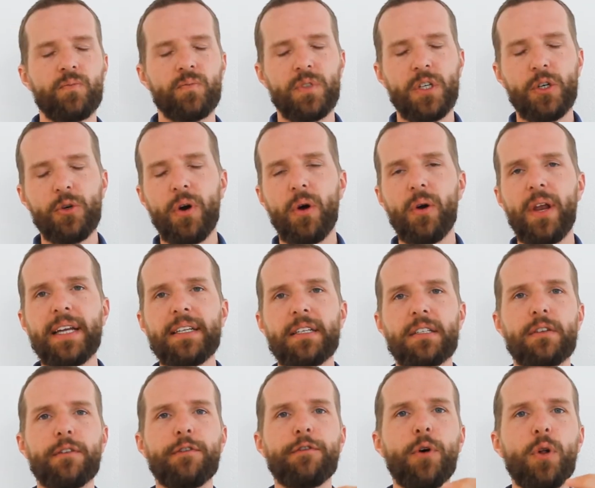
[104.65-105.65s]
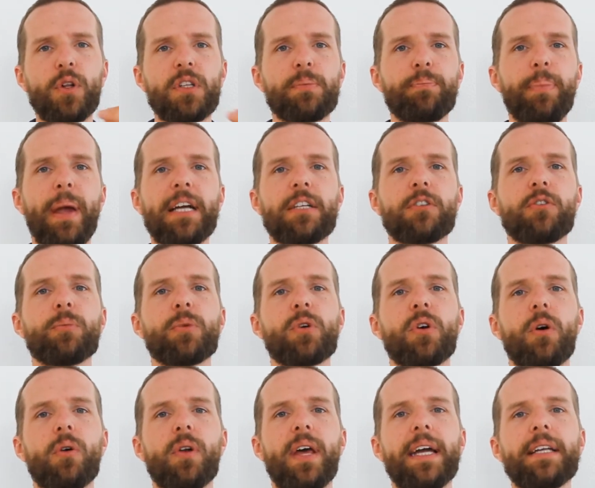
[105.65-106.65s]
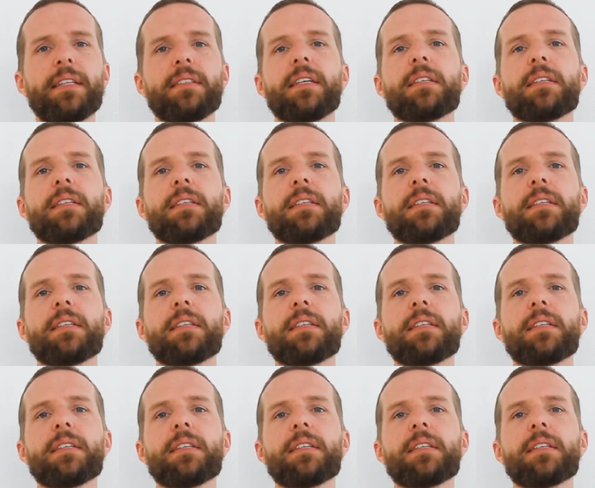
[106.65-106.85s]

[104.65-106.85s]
The grow light is a full spectrum grow light.